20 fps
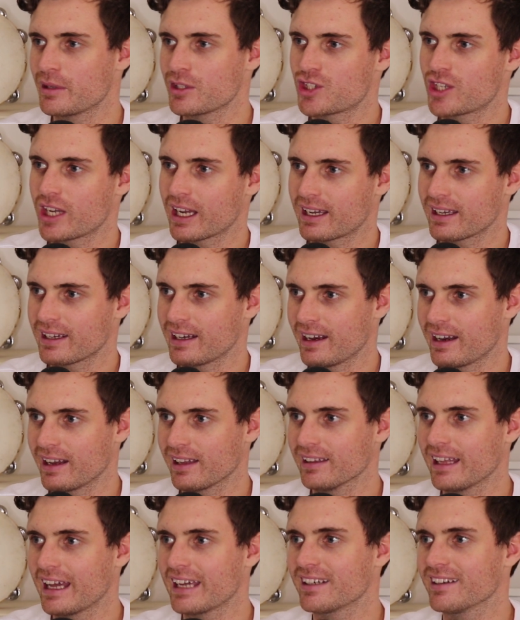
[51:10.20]
chicken at a
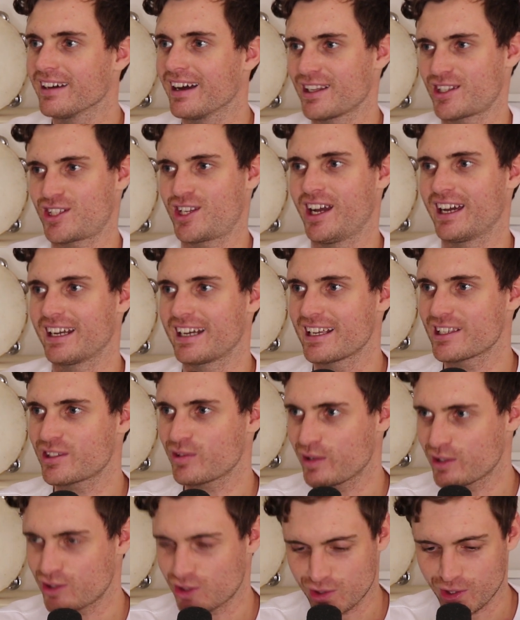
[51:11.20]
late night Chinese
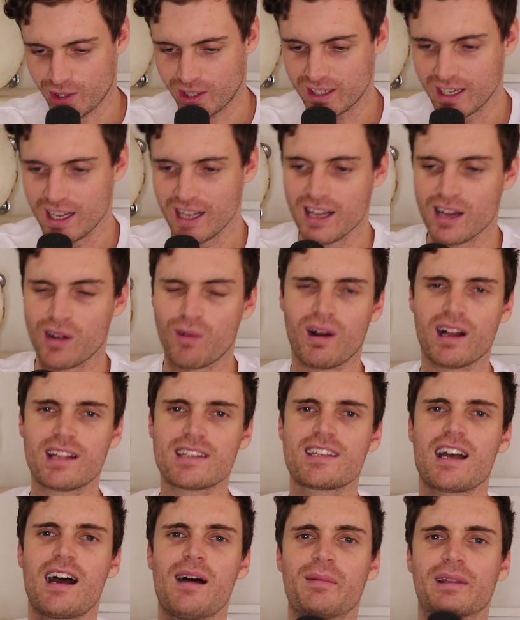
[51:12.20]
restaurant. One
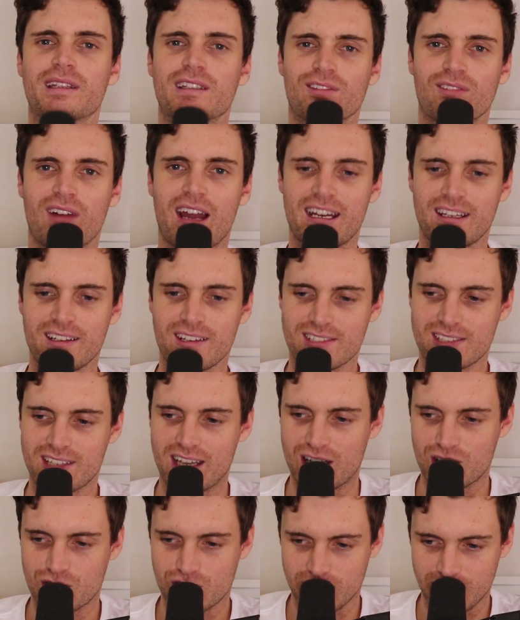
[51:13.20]
time at the radio
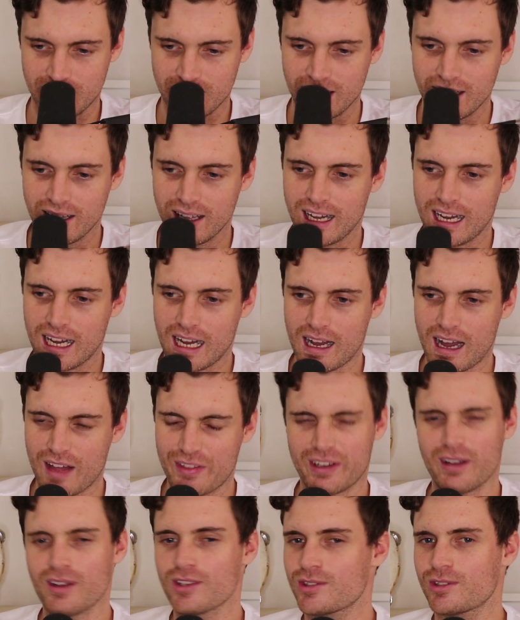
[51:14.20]
station, I
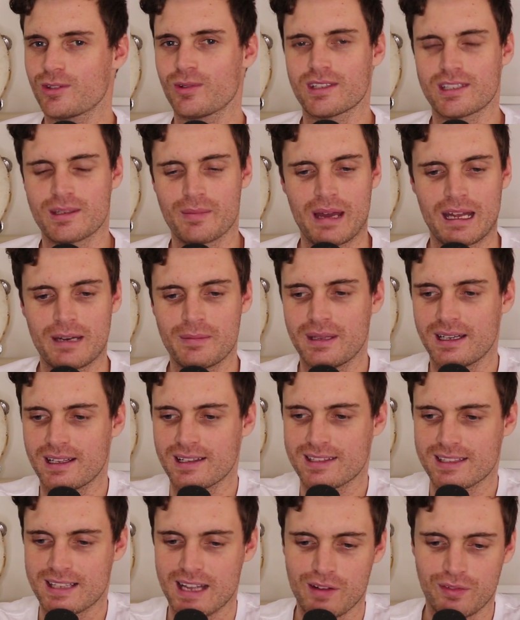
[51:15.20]
think I was doing some admin
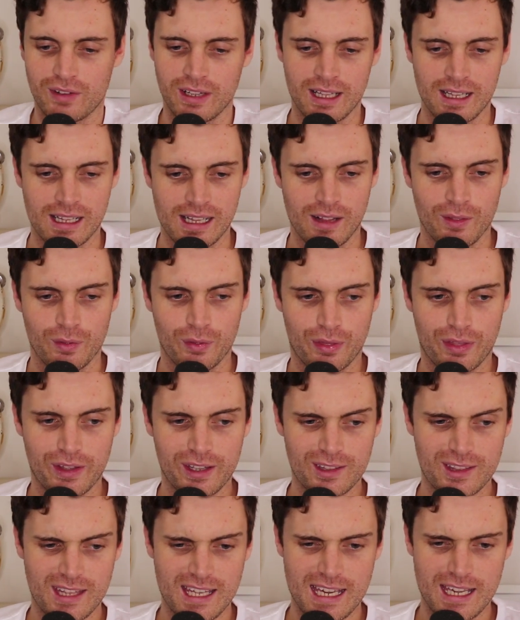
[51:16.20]
and stuff. I
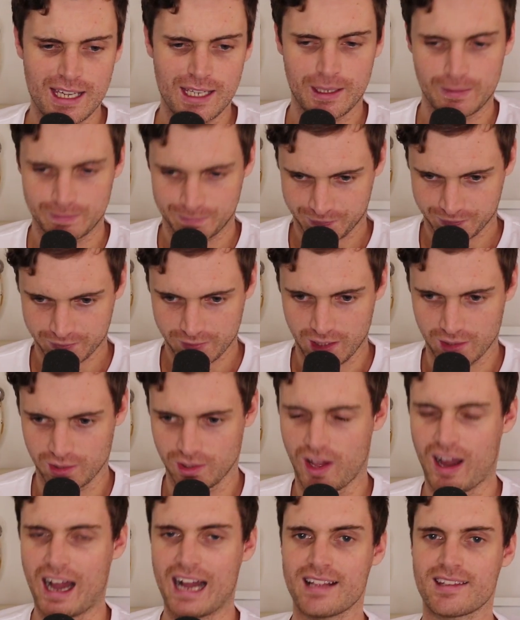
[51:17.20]
think the
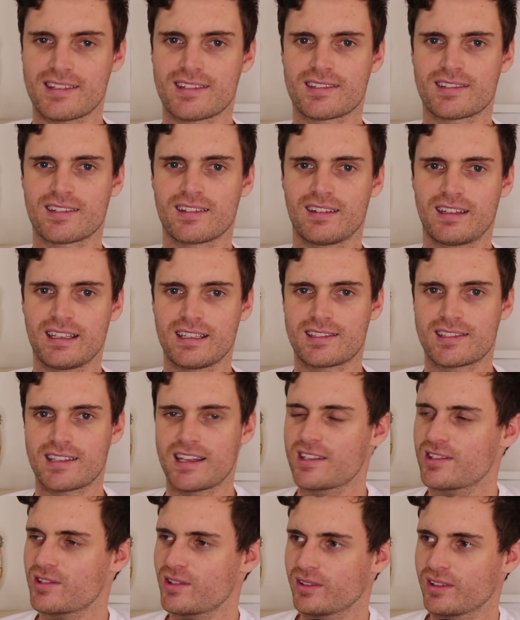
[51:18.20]

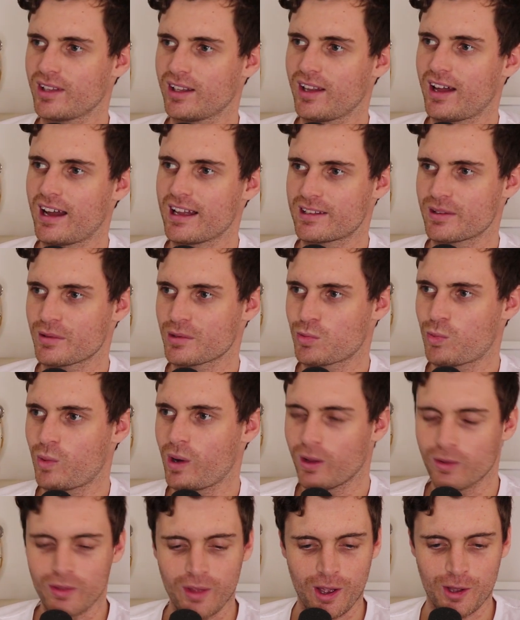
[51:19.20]
sensor on the lights, it was
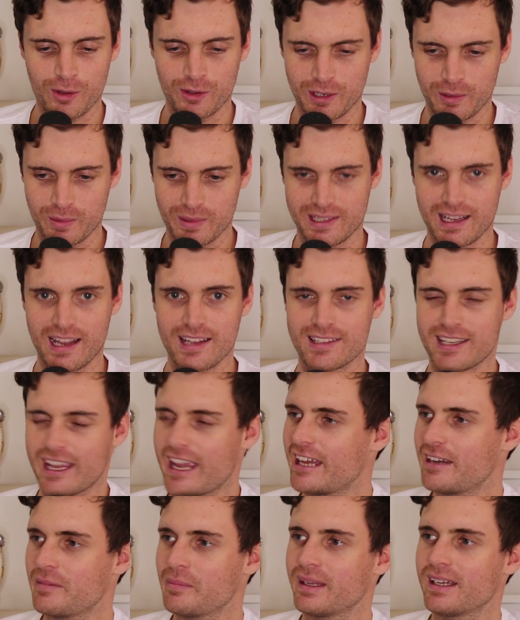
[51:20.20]
well known that it was a
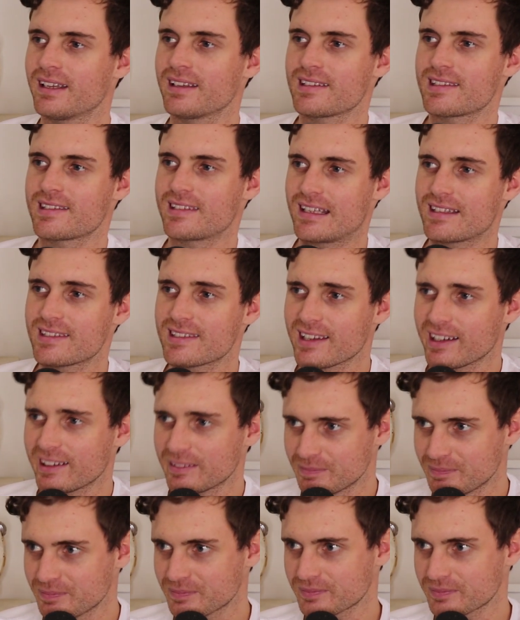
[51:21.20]
10-minute sensor